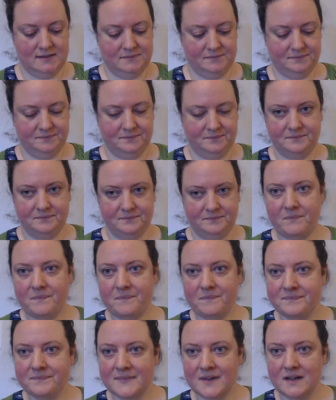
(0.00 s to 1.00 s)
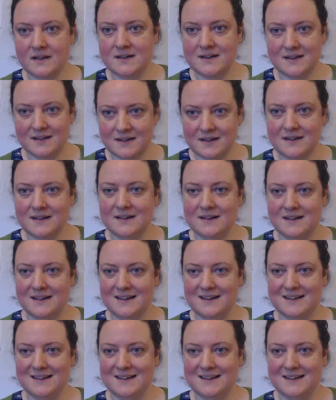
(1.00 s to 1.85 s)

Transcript: The Standard One, or like,